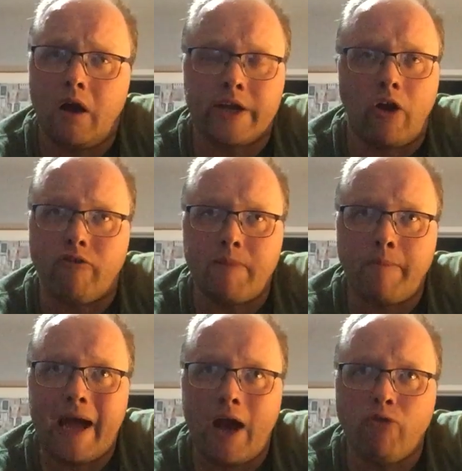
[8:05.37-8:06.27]
I can't
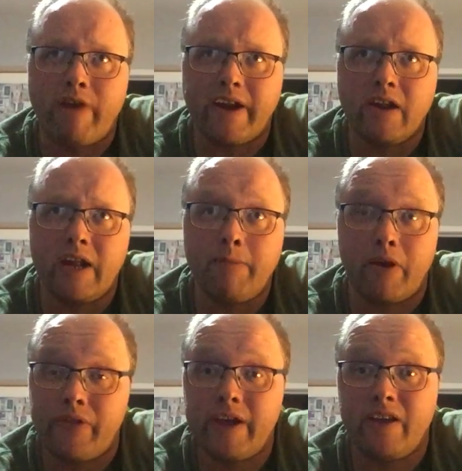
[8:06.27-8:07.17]
remember how regularly,
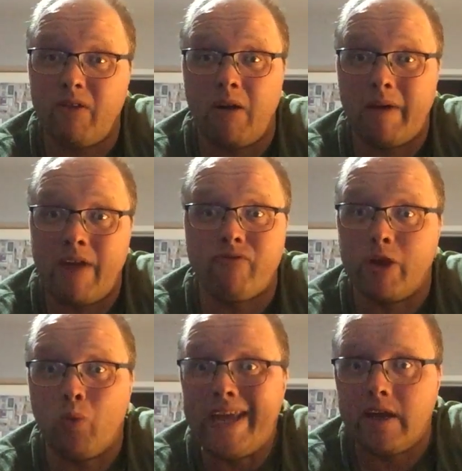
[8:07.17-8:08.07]
but I think
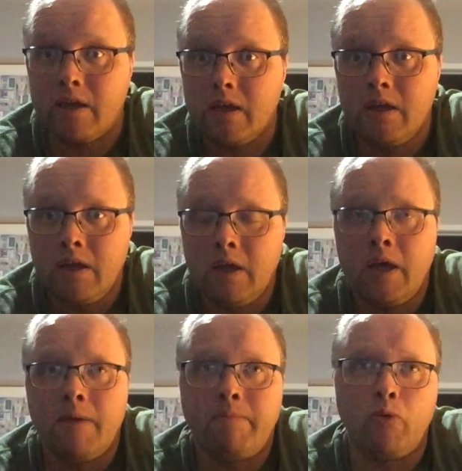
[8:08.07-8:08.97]
every week.
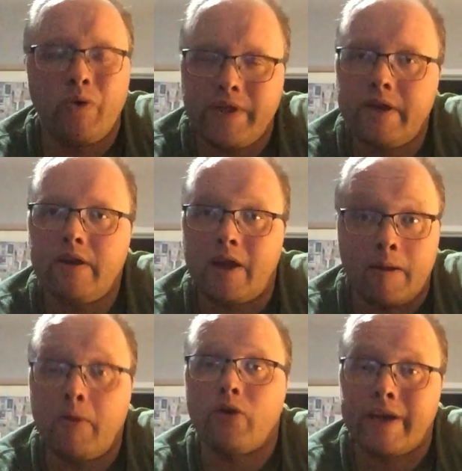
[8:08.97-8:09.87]
But and
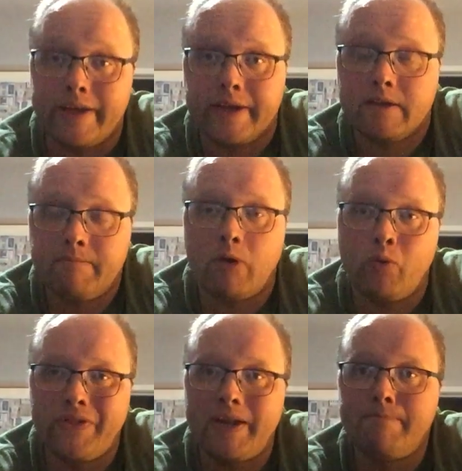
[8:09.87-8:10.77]
I'm not kidding, but
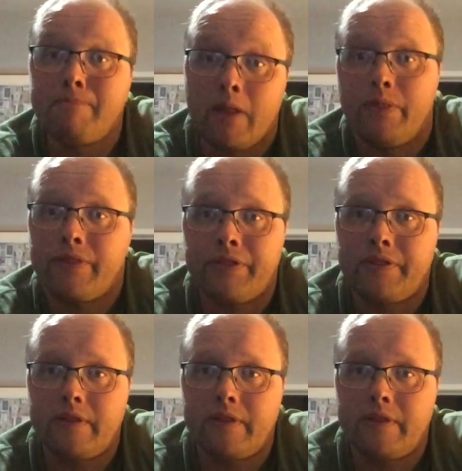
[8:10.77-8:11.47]
within a month,